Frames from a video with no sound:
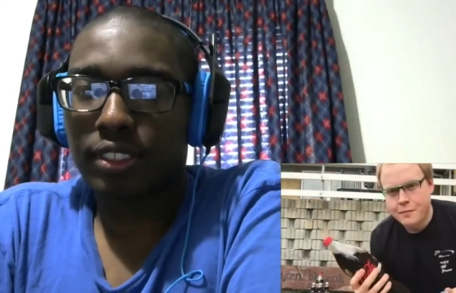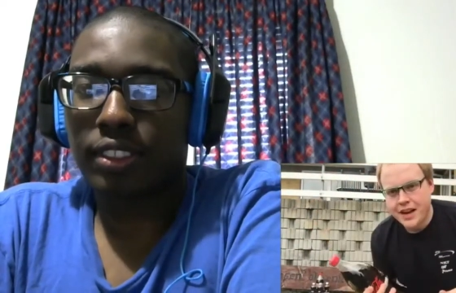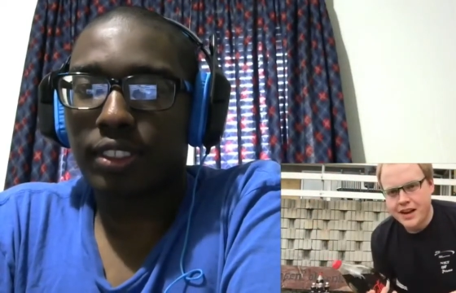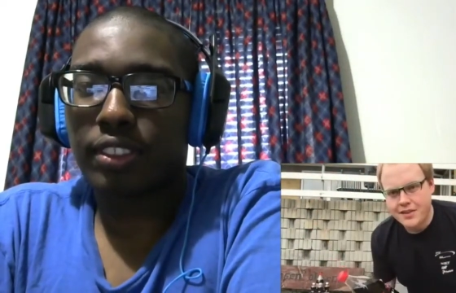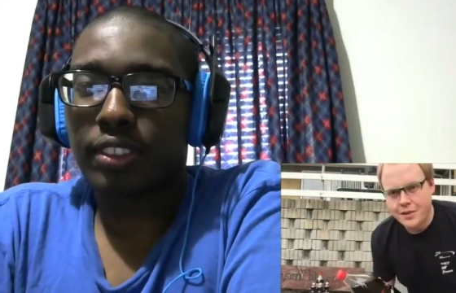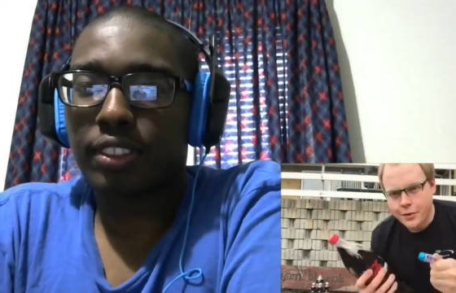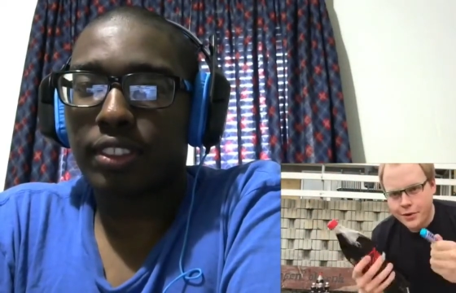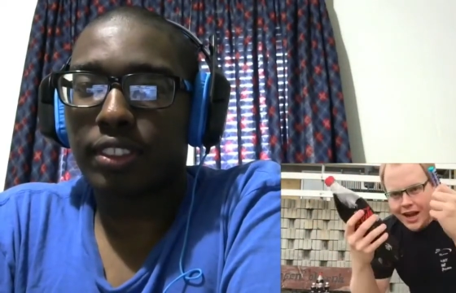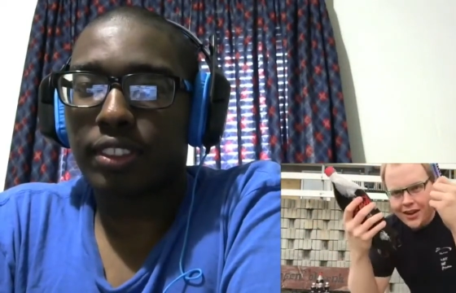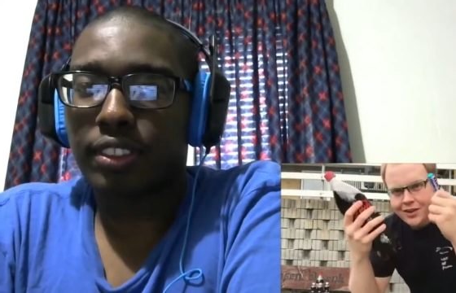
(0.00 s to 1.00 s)
Speaker 1: make it into a
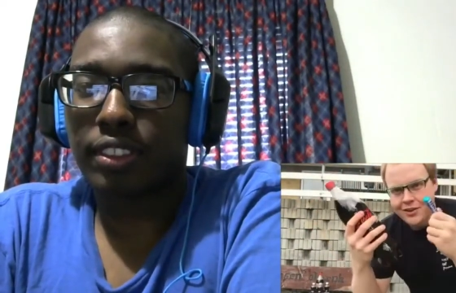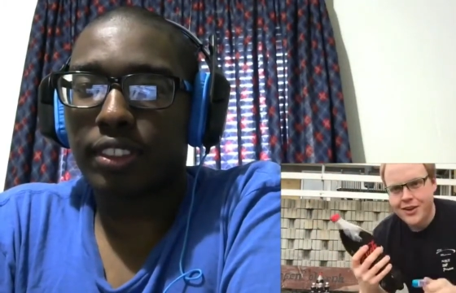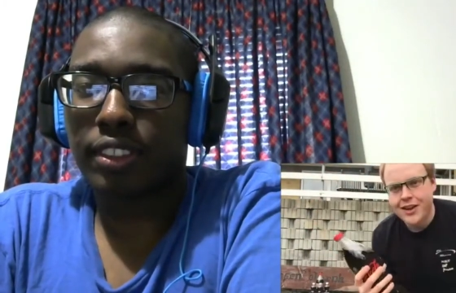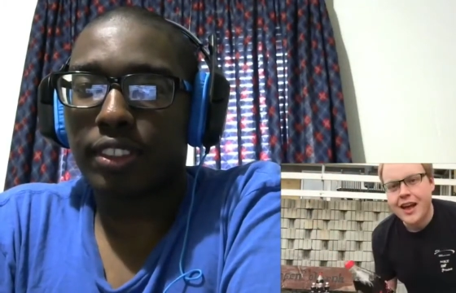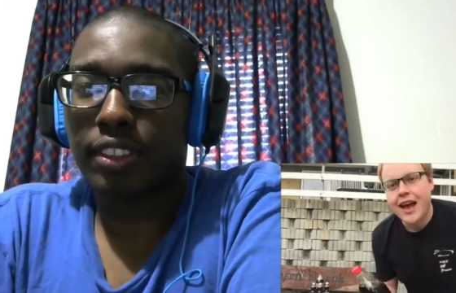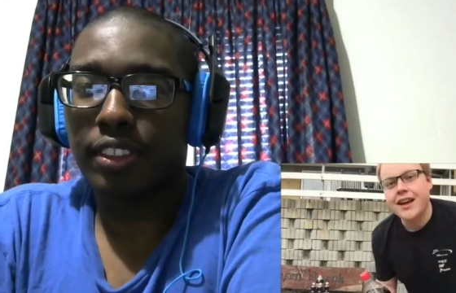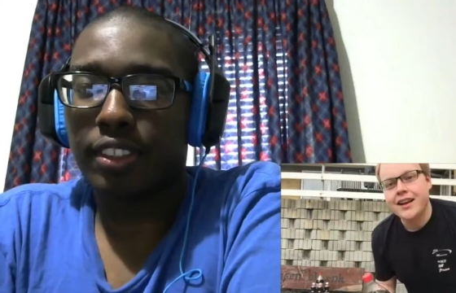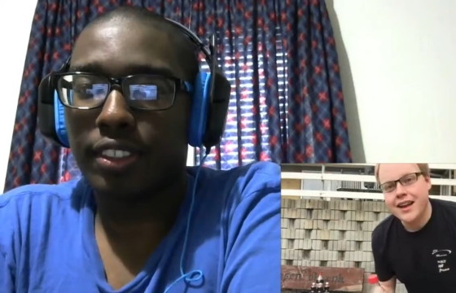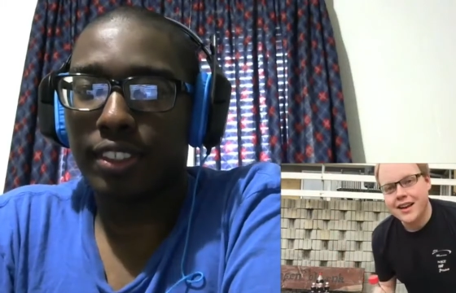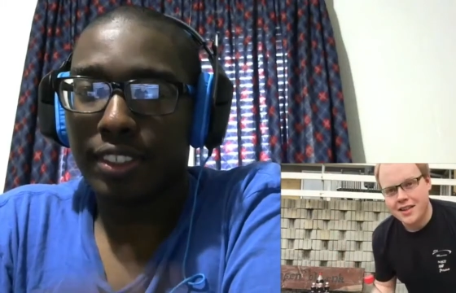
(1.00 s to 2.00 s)
volcano, and
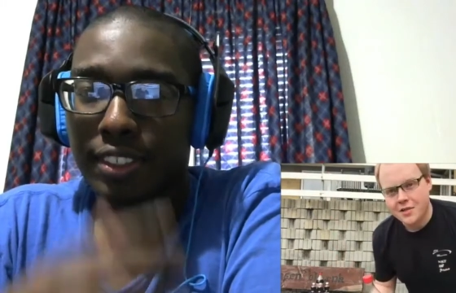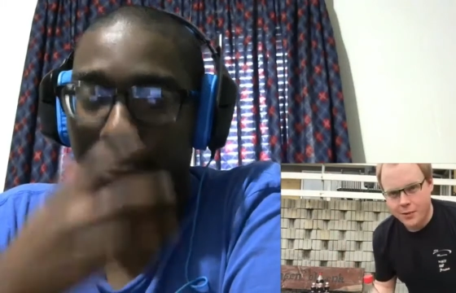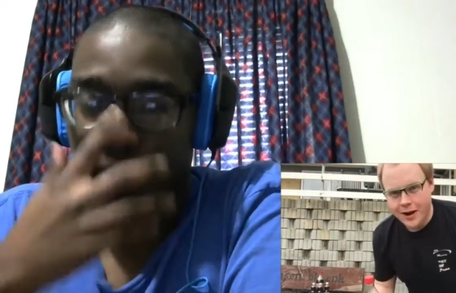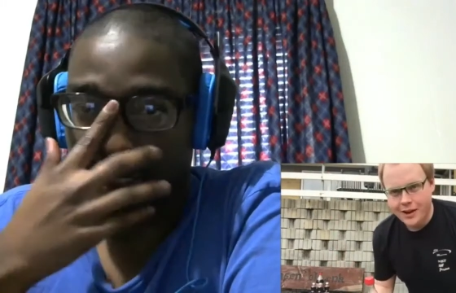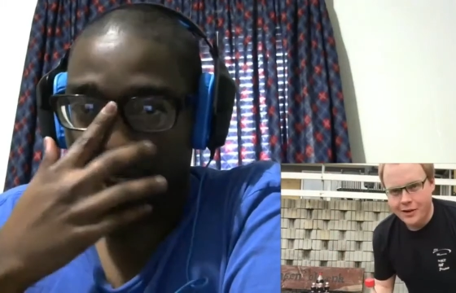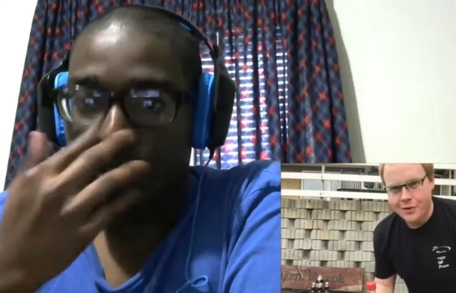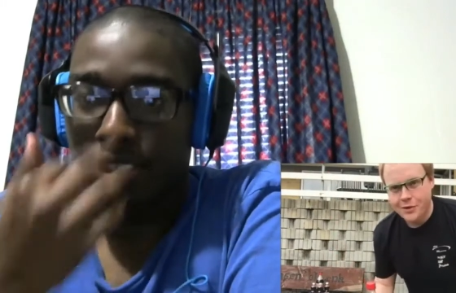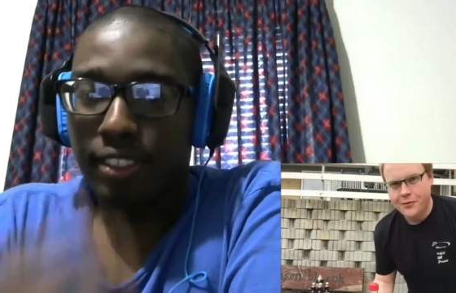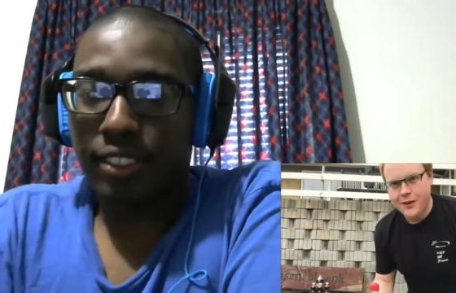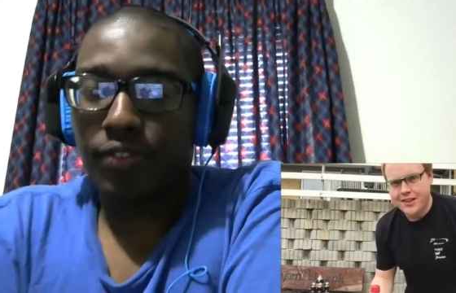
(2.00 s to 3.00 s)
then it spray all your
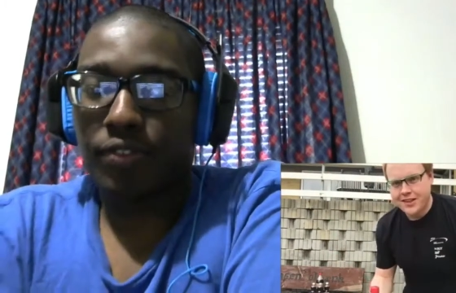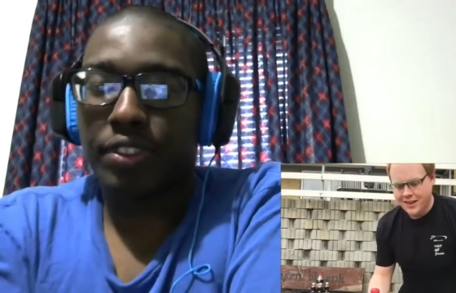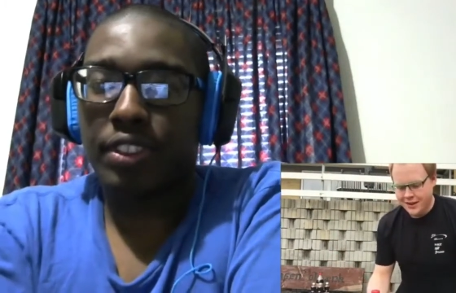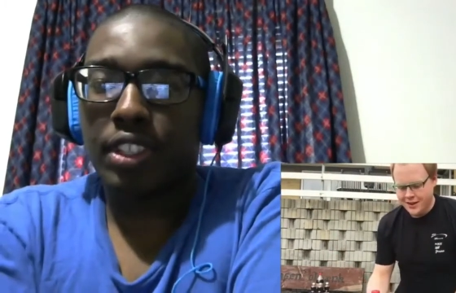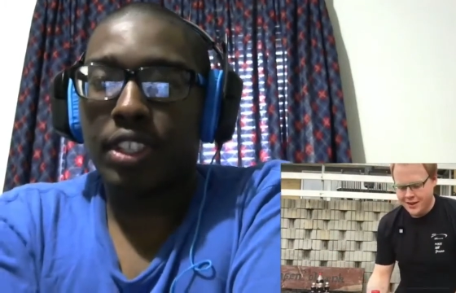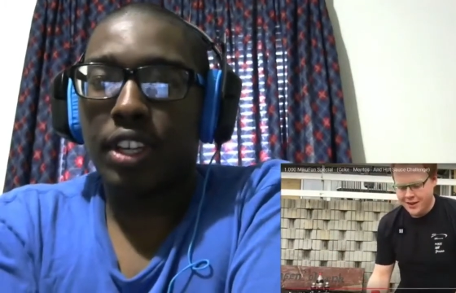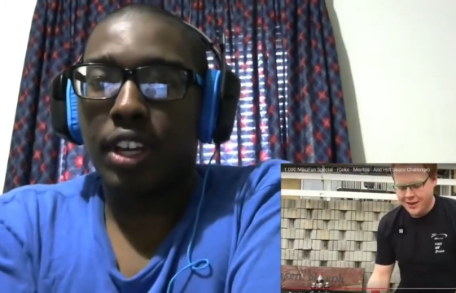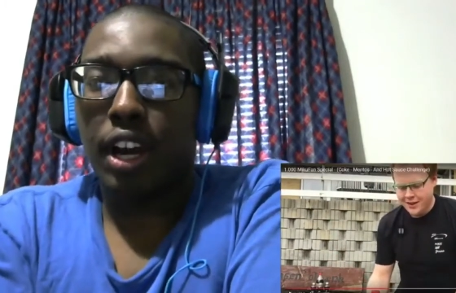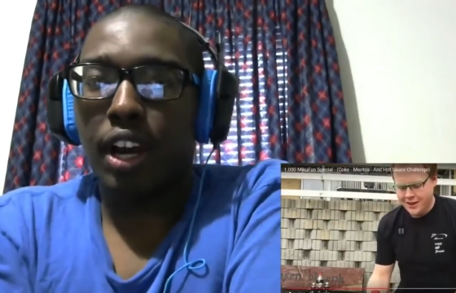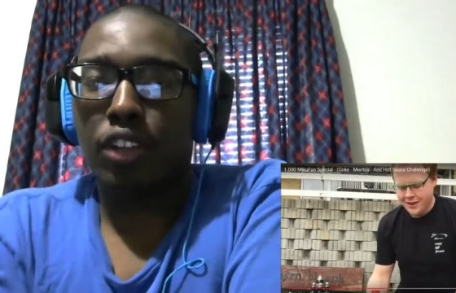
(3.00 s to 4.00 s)
face.
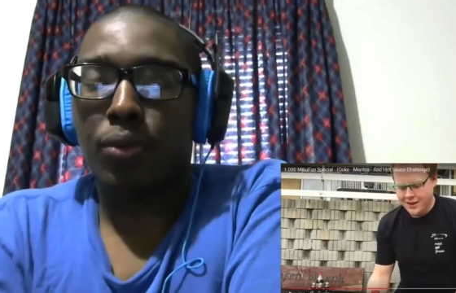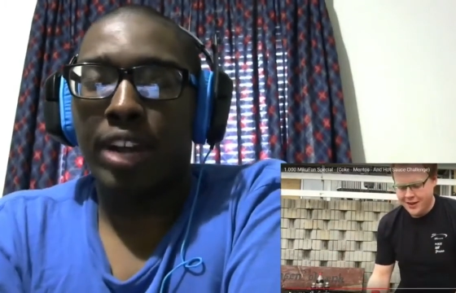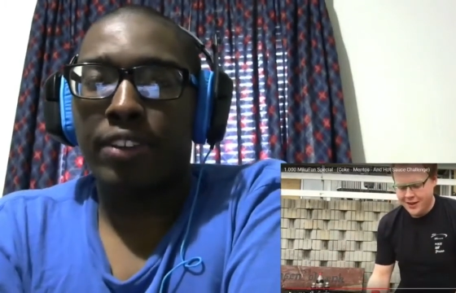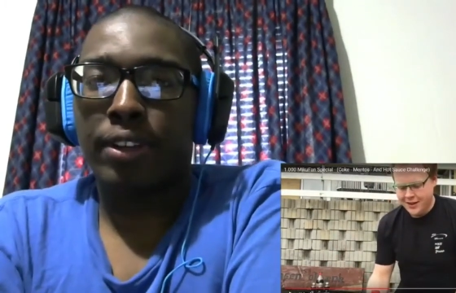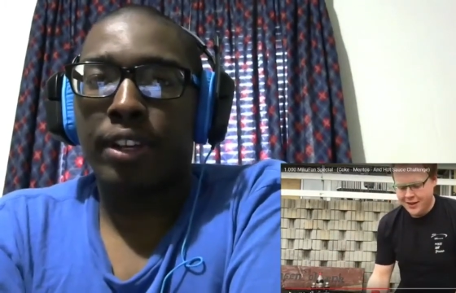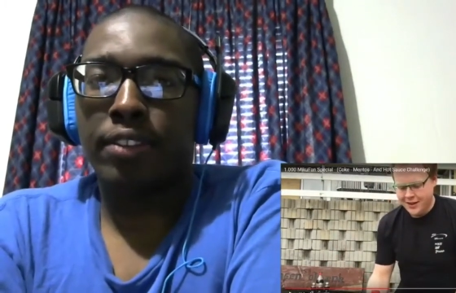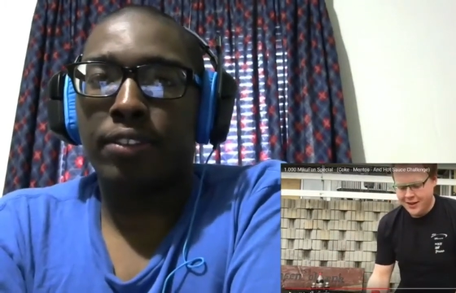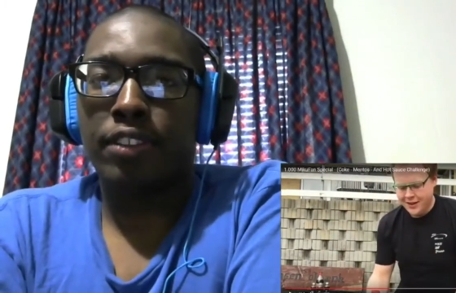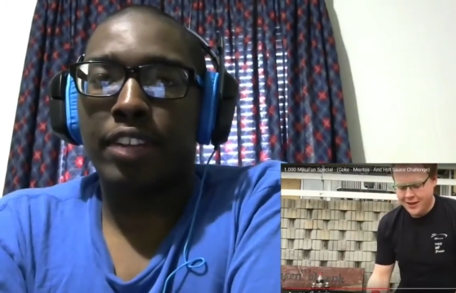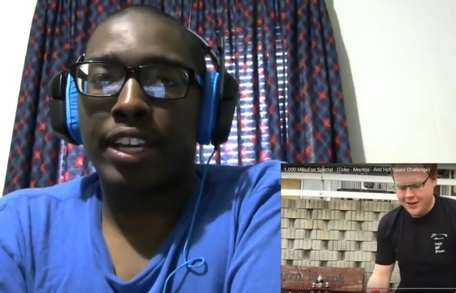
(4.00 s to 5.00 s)
Speaker 2: Otherwise known as the
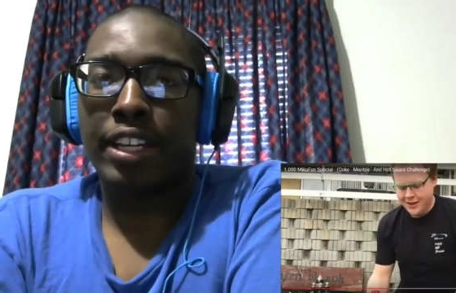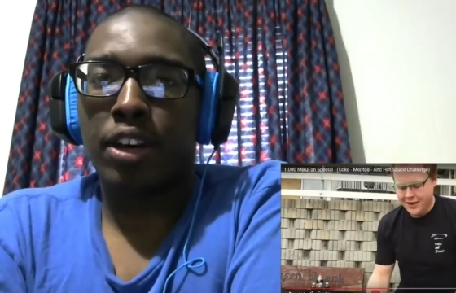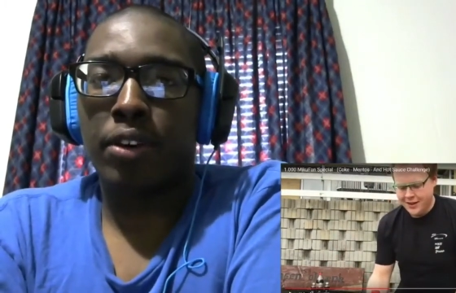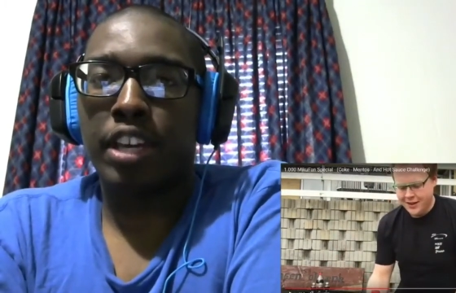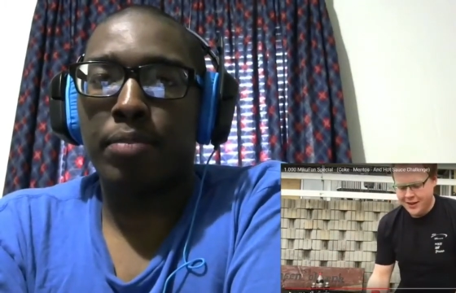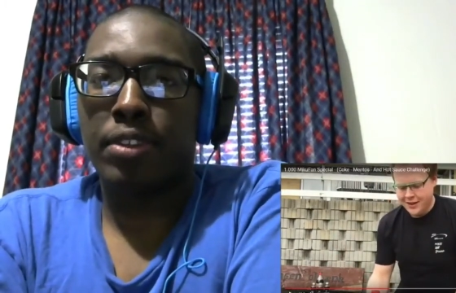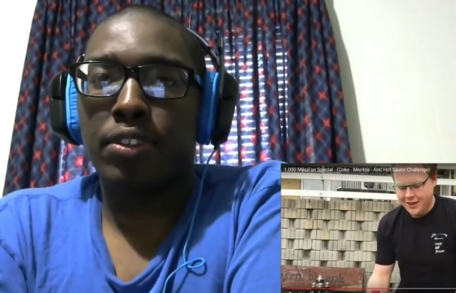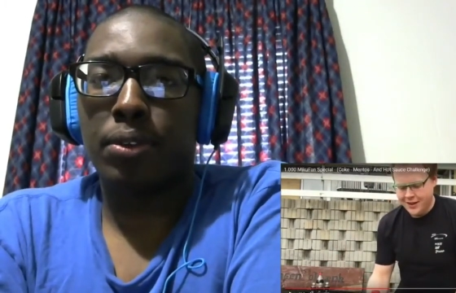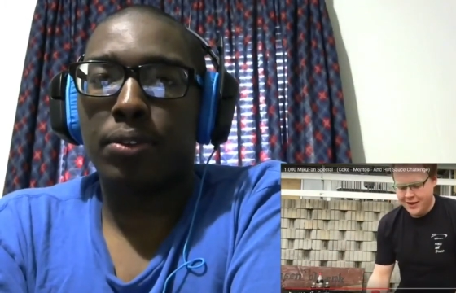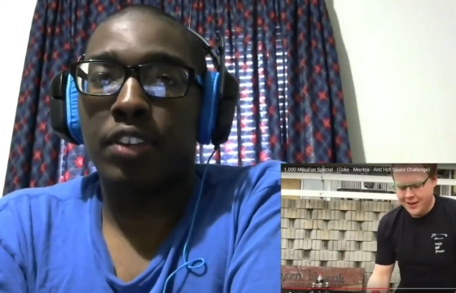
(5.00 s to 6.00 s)
Diet Coke and
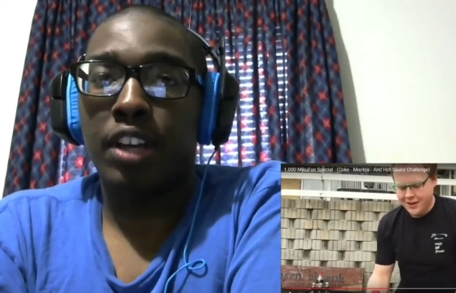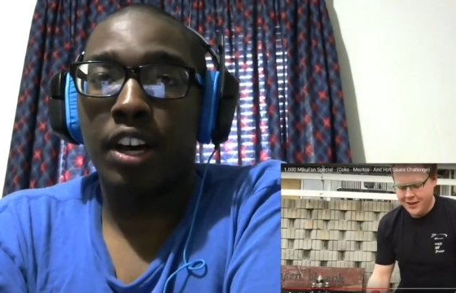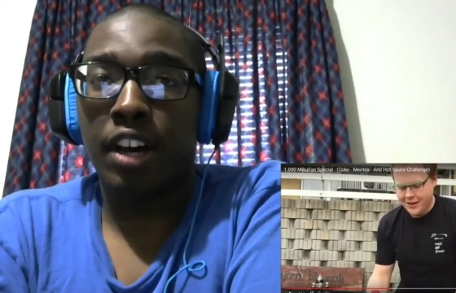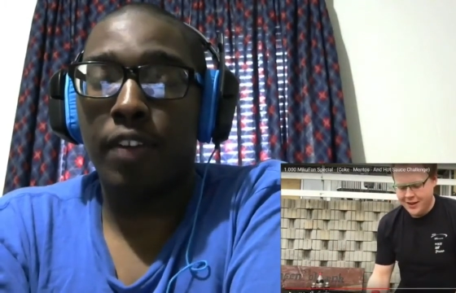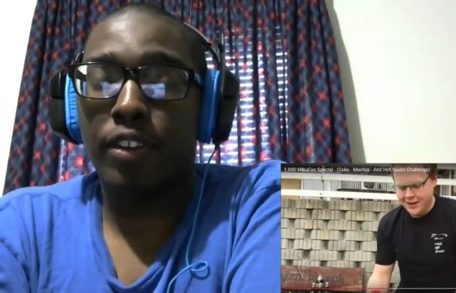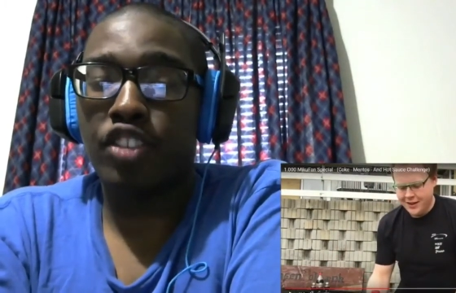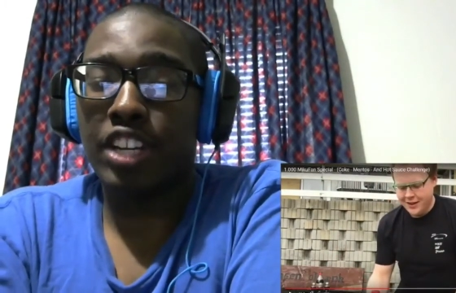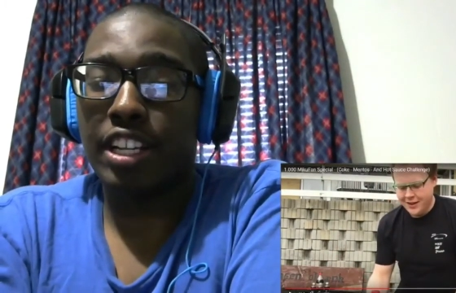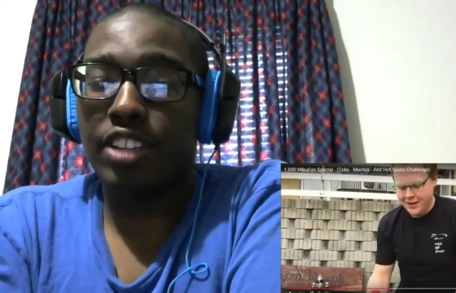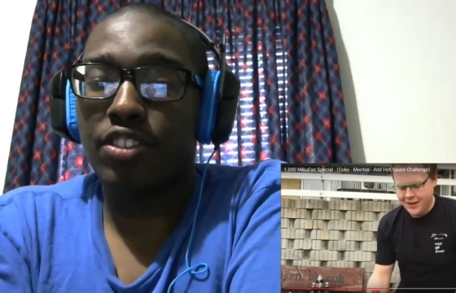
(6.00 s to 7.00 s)
Mentos Hover
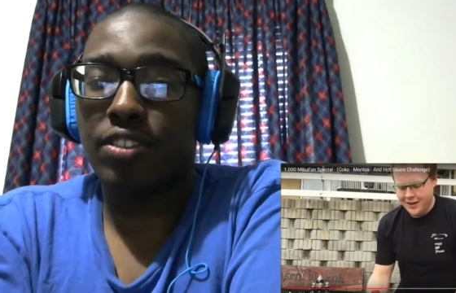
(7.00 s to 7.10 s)
Challenge.